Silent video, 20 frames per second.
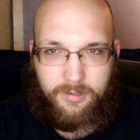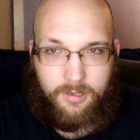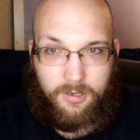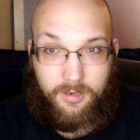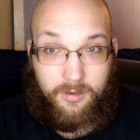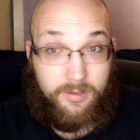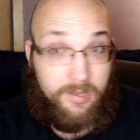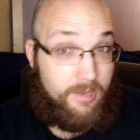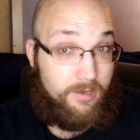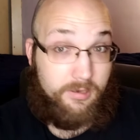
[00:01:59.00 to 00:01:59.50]

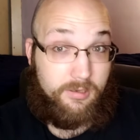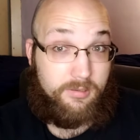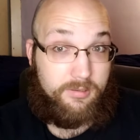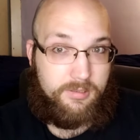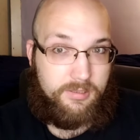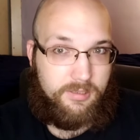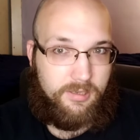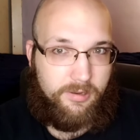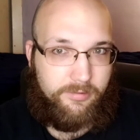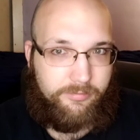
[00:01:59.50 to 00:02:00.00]
all that good
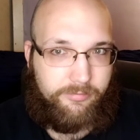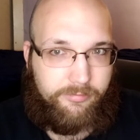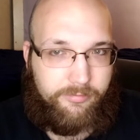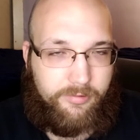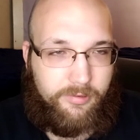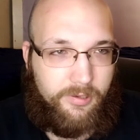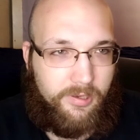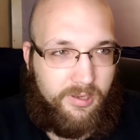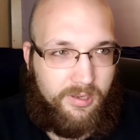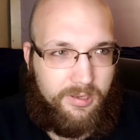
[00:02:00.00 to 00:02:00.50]

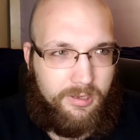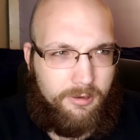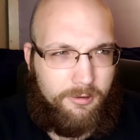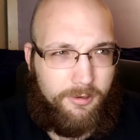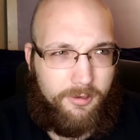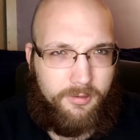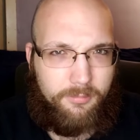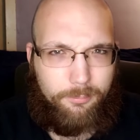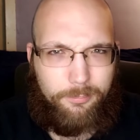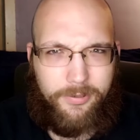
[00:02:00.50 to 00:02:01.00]
stuff.
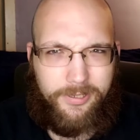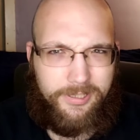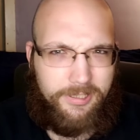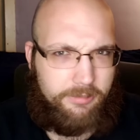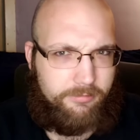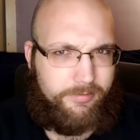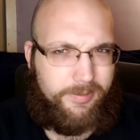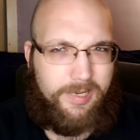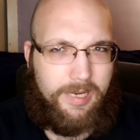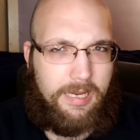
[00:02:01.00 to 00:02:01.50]
But
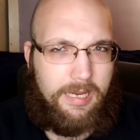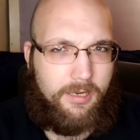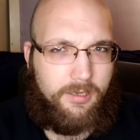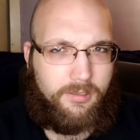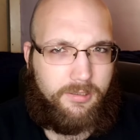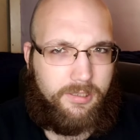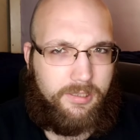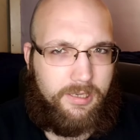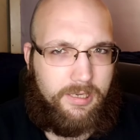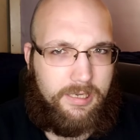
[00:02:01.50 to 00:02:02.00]
in
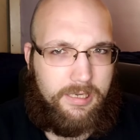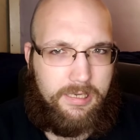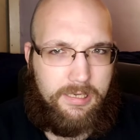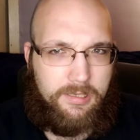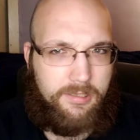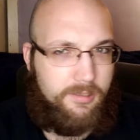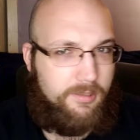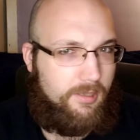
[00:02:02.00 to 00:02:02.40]
reality, he